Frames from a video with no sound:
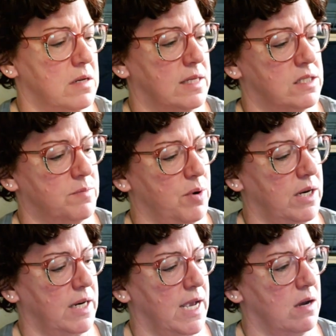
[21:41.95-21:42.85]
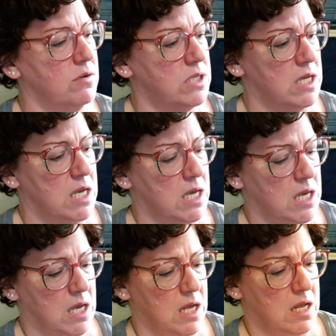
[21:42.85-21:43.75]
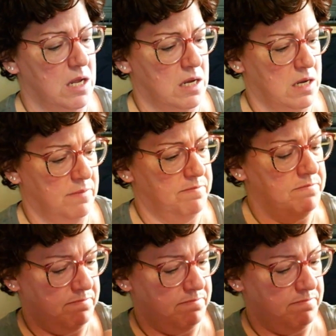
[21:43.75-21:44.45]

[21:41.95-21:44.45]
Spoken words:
spread it out. Then